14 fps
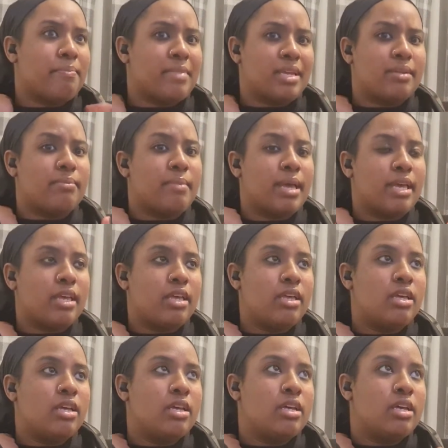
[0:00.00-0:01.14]
mid-May,
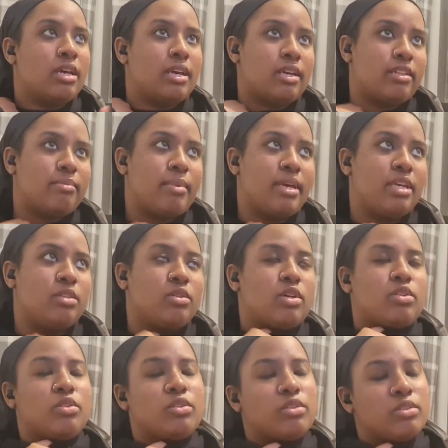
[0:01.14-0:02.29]
end May,
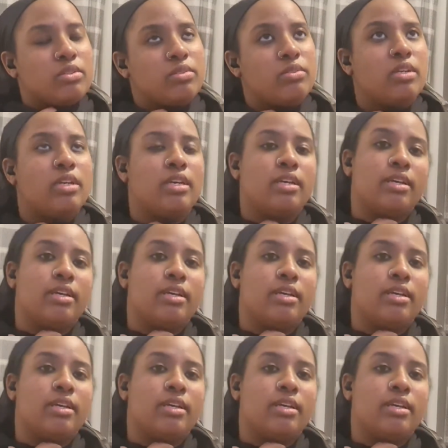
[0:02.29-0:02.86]
so I don't know.